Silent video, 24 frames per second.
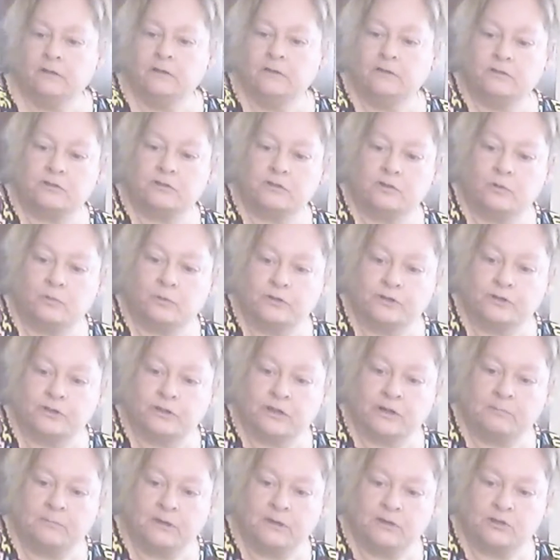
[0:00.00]
So we're just
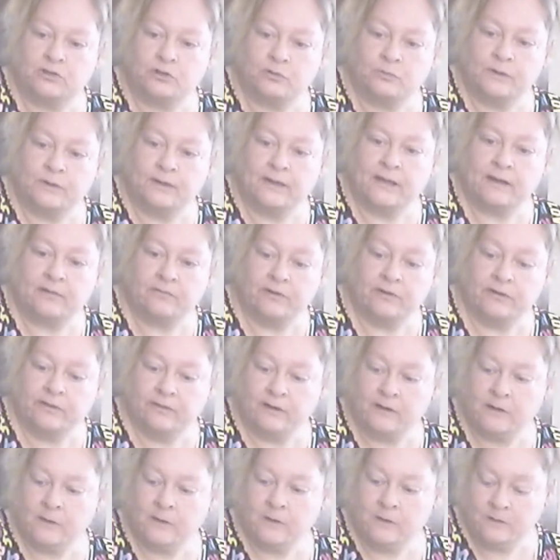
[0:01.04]
gonna make sure we got
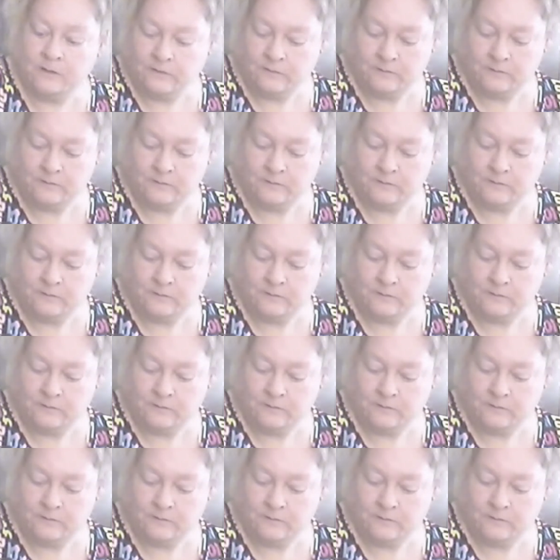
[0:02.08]
everything